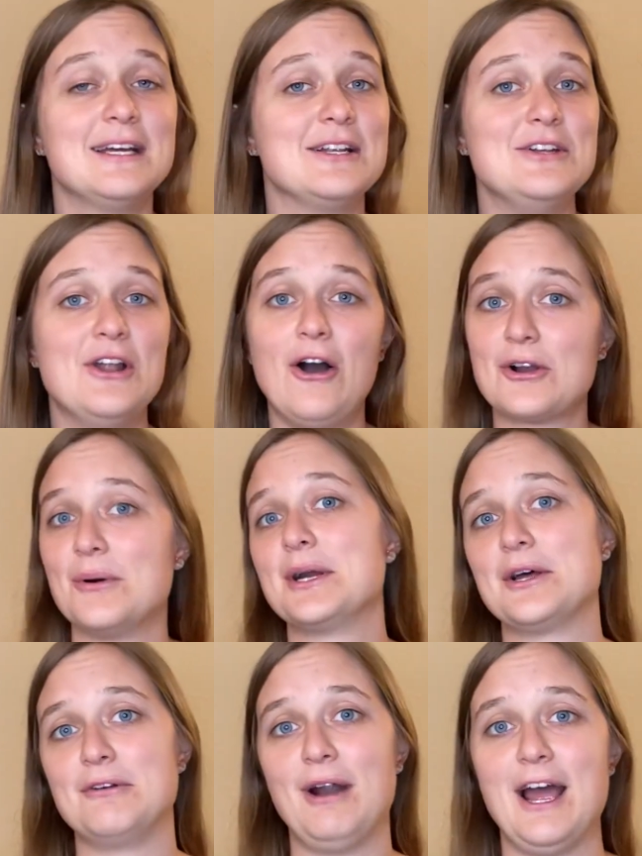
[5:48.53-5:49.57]
not going
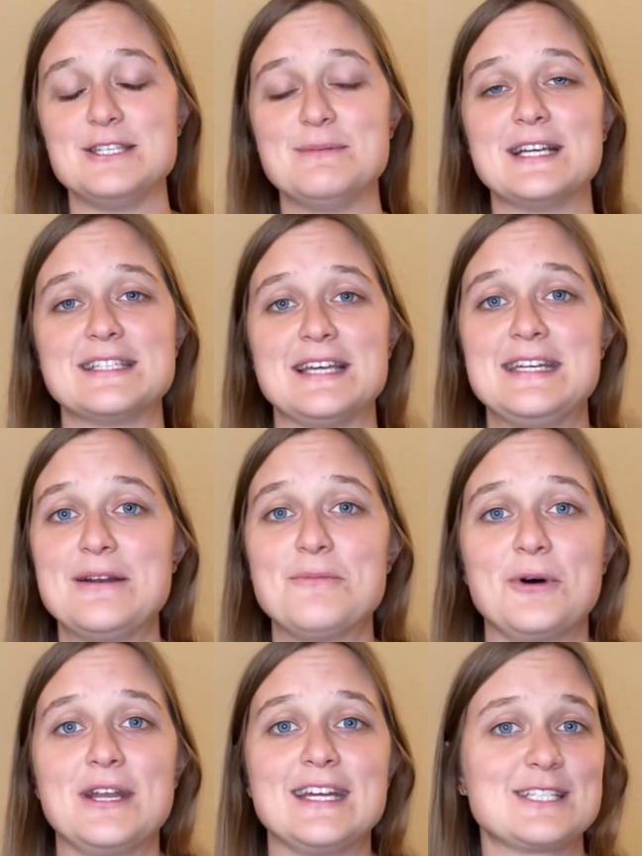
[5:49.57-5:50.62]
on the rides because I didn't
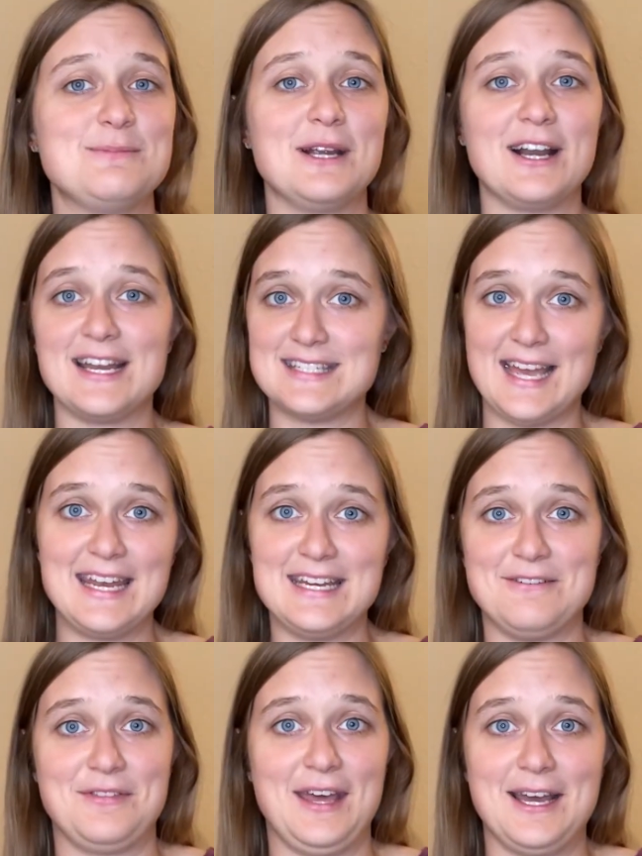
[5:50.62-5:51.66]
want to experience any
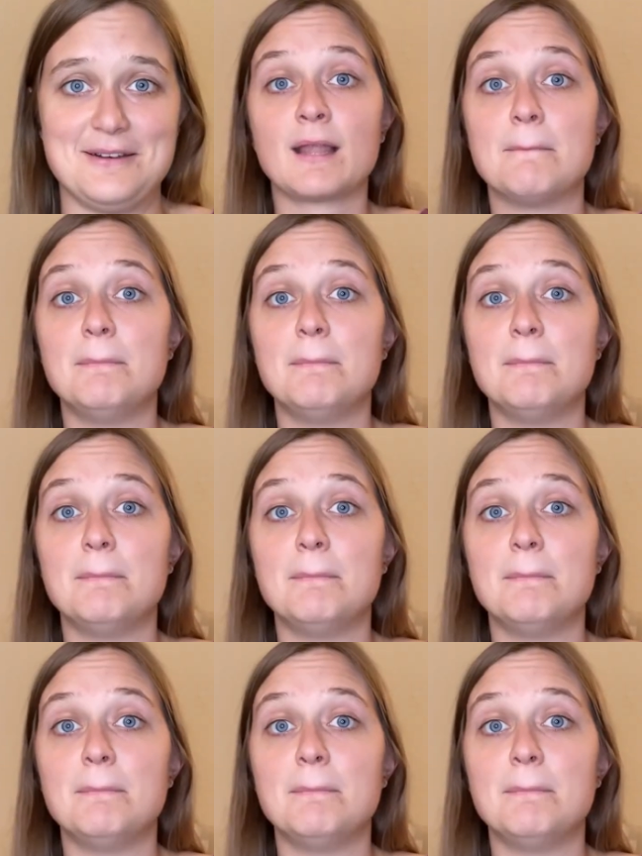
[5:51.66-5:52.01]
of that.